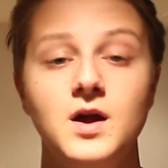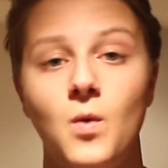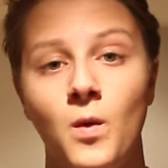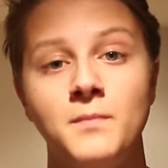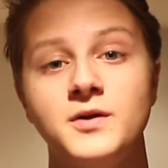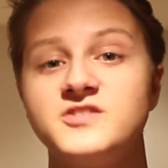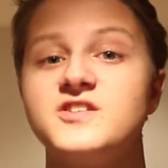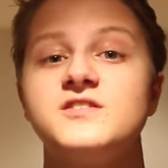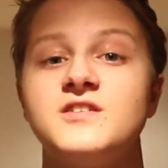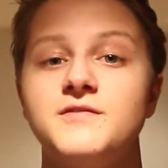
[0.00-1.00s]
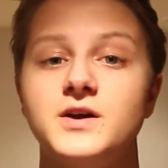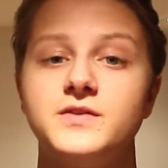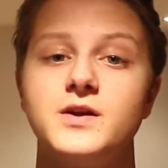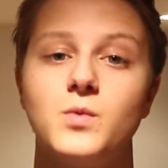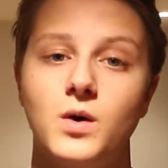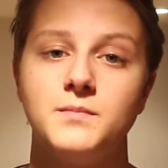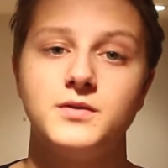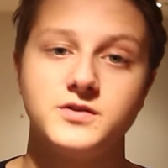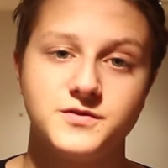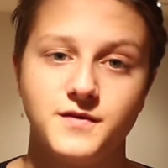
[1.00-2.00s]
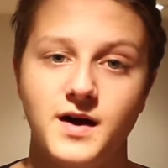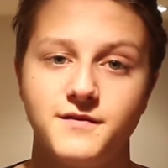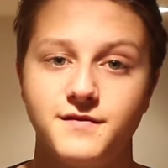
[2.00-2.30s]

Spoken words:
Oneplus just unveiled their Oneplus 5